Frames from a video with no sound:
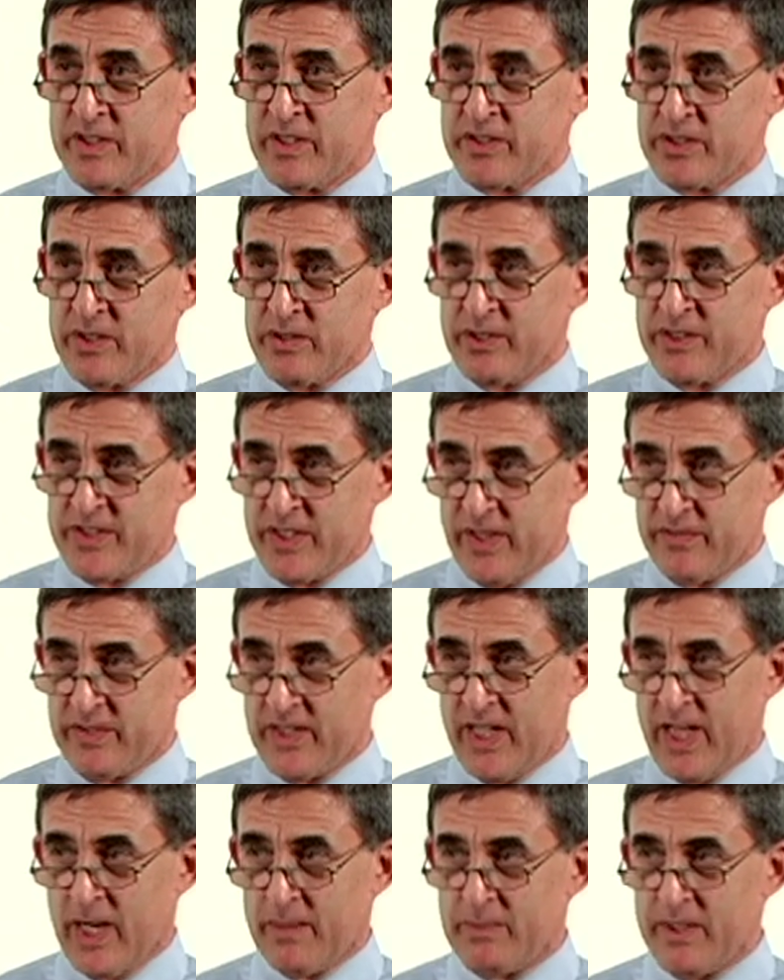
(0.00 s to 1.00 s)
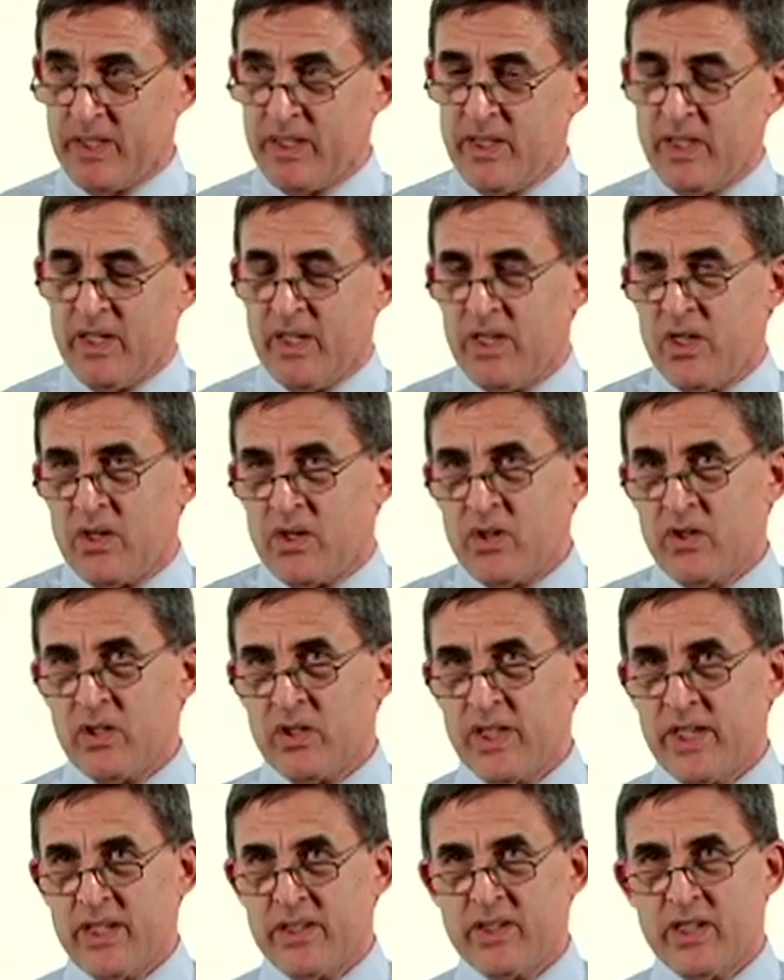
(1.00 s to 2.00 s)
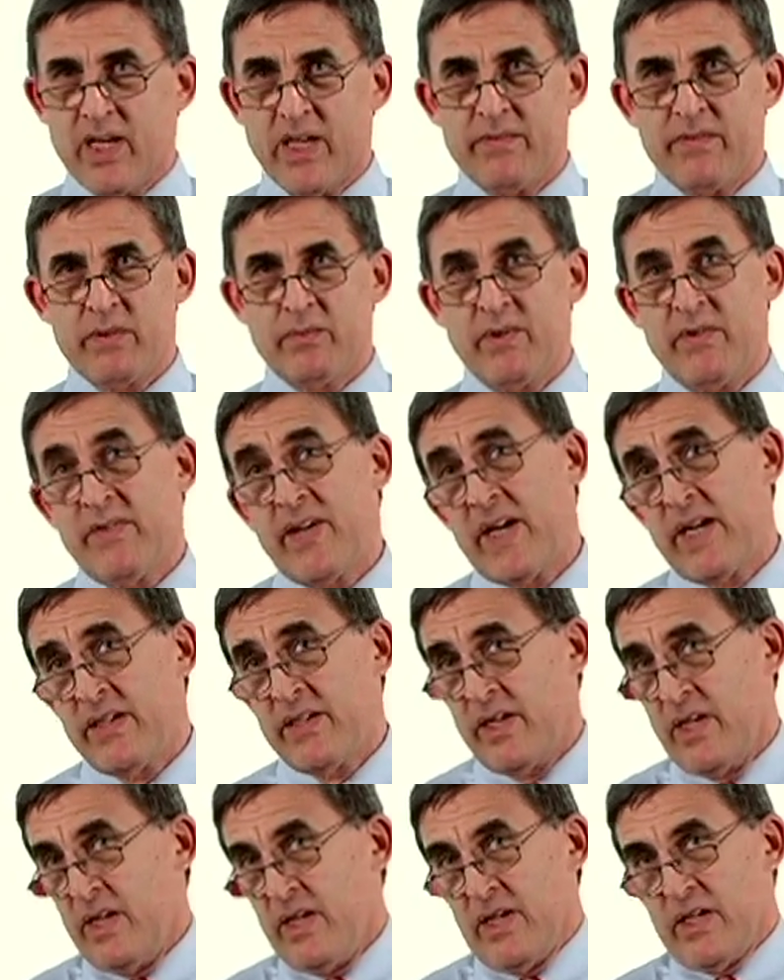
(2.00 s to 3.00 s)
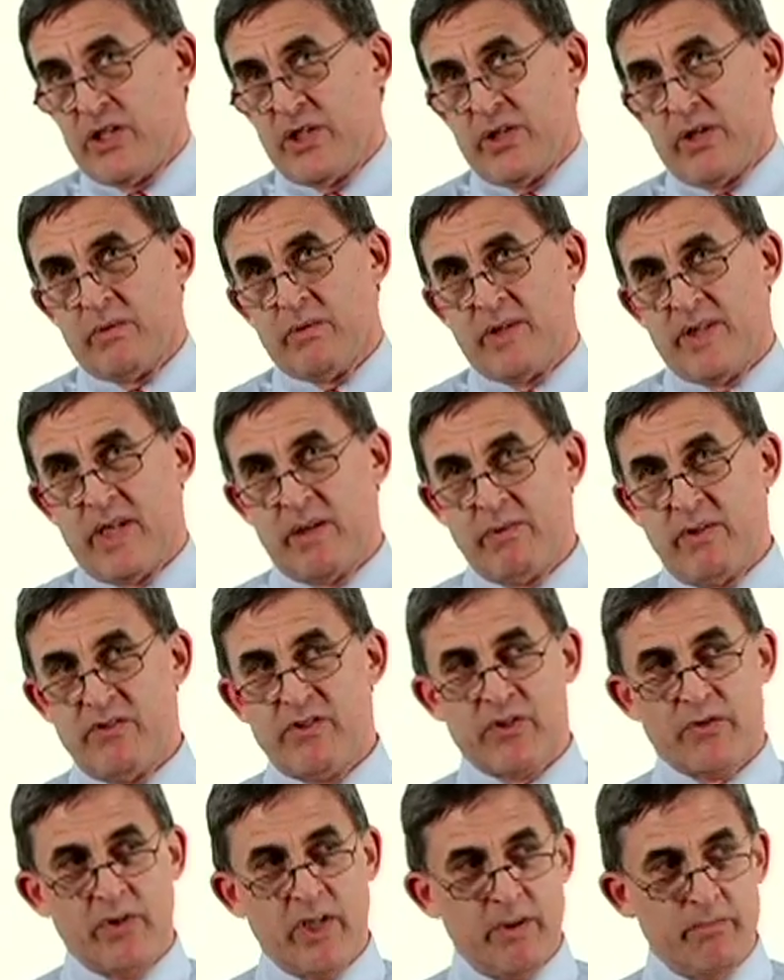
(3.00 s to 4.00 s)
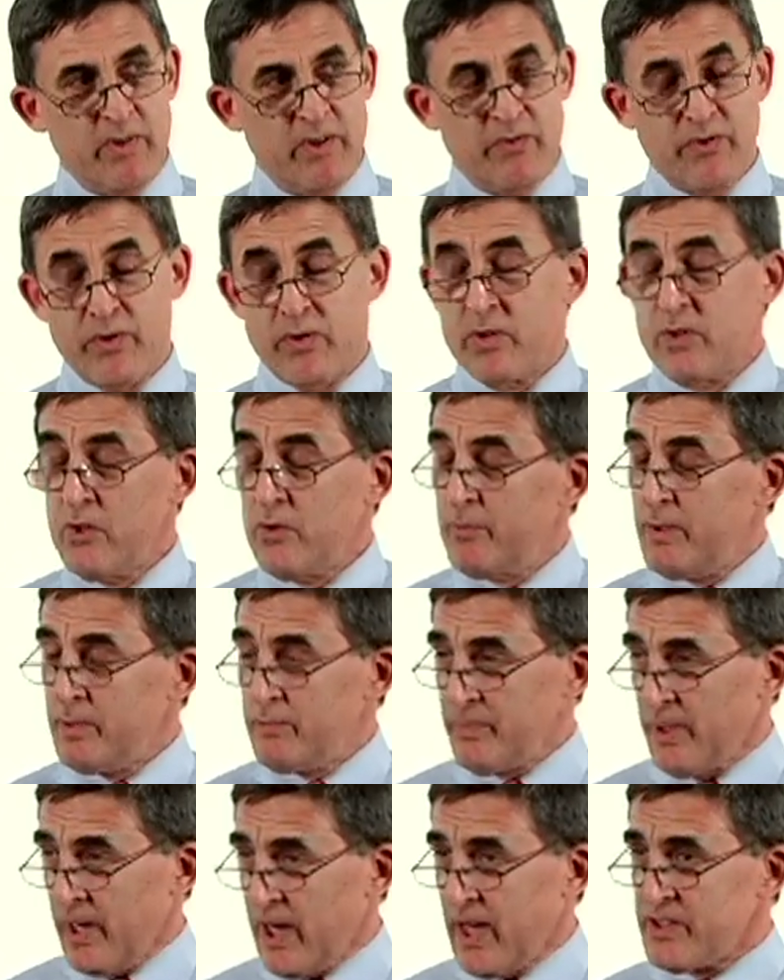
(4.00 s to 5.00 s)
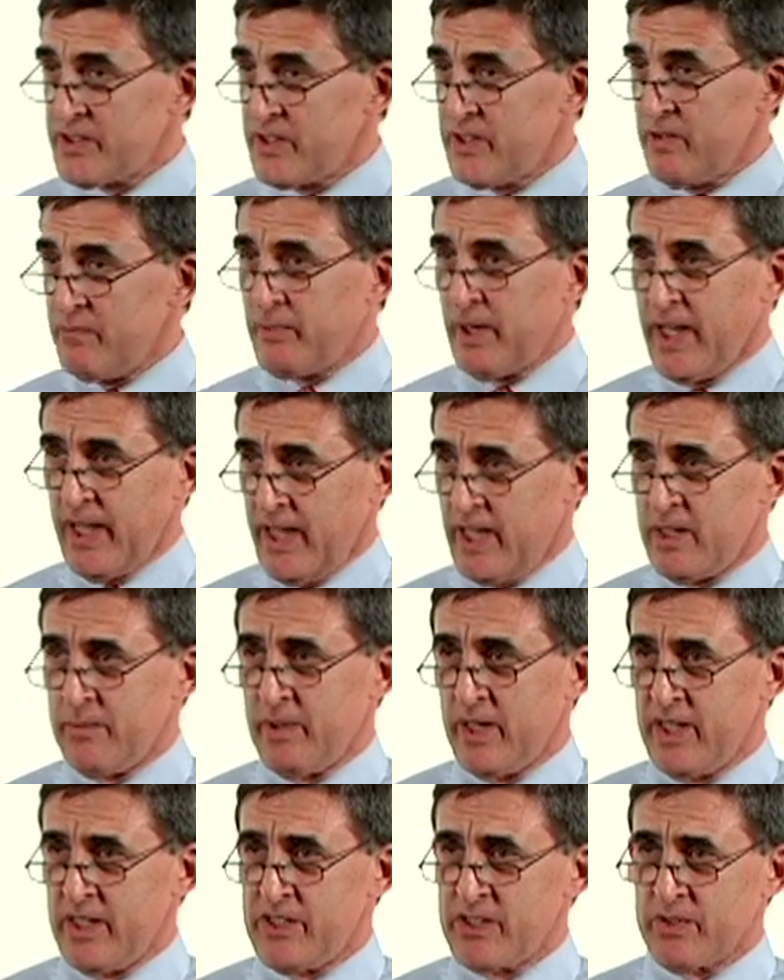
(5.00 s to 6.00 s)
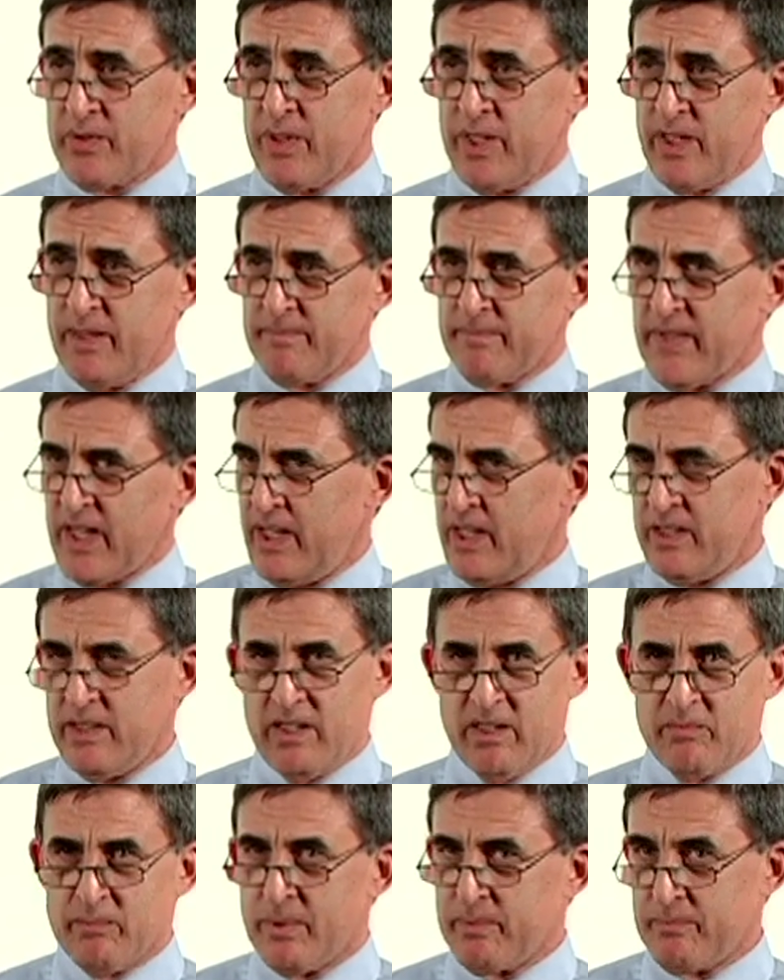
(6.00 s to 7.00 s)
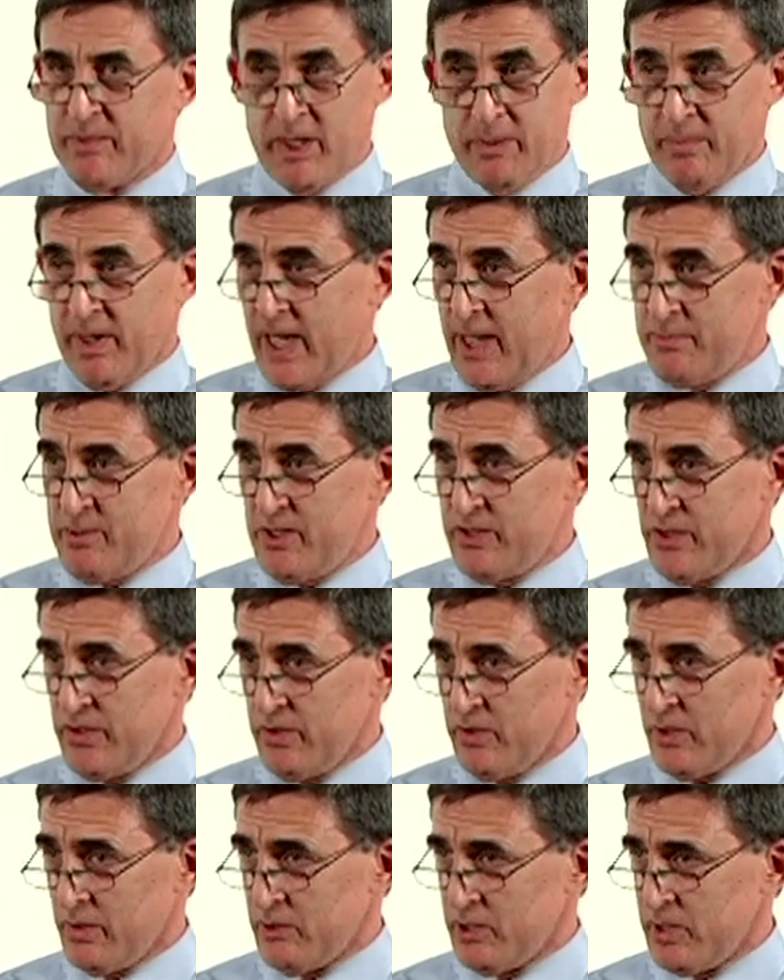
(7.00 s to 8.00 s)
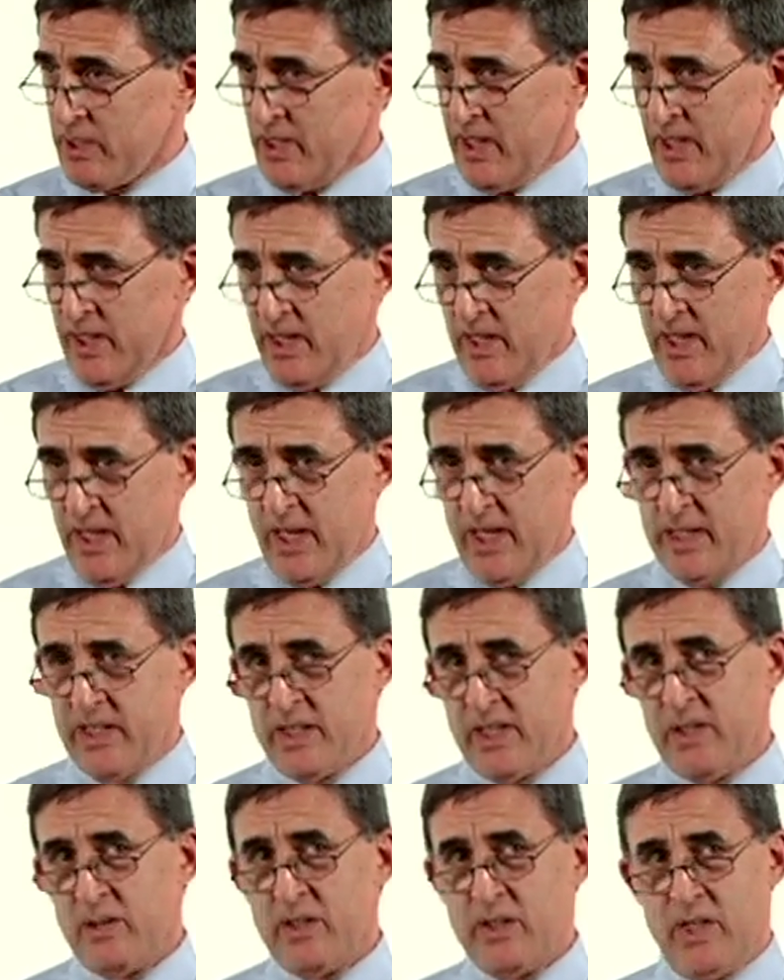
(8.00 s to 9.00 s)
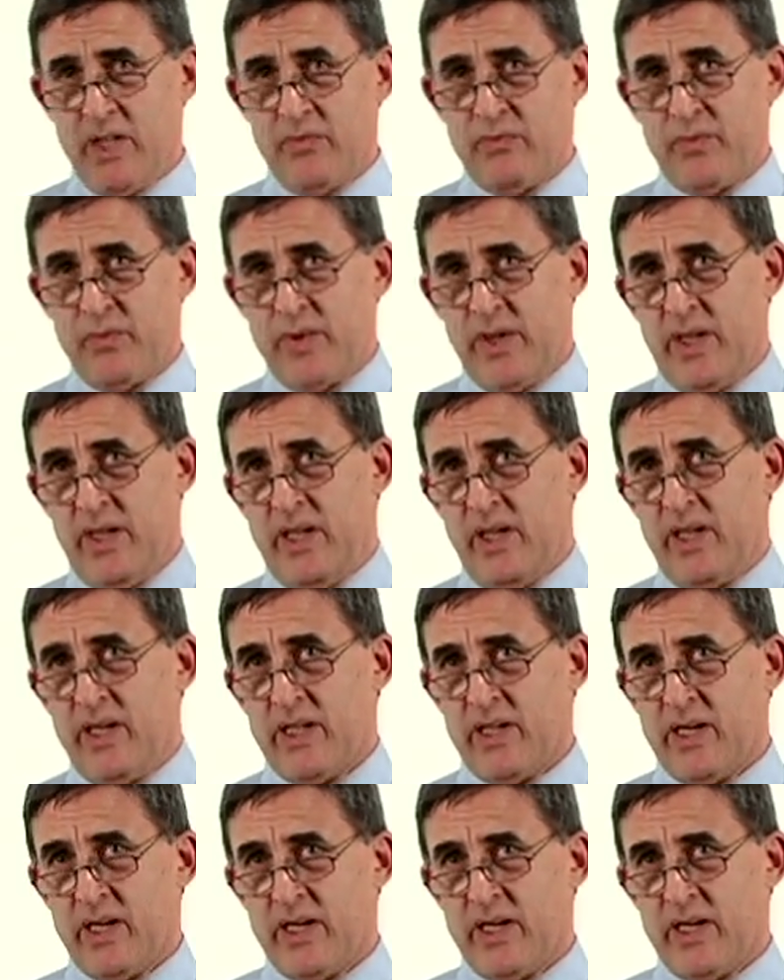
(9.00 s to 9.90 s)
doesn't always have to happen early in life. And we've had children that we've screened before who've been positive by antibody screening, and their biopsies are normal. And then if we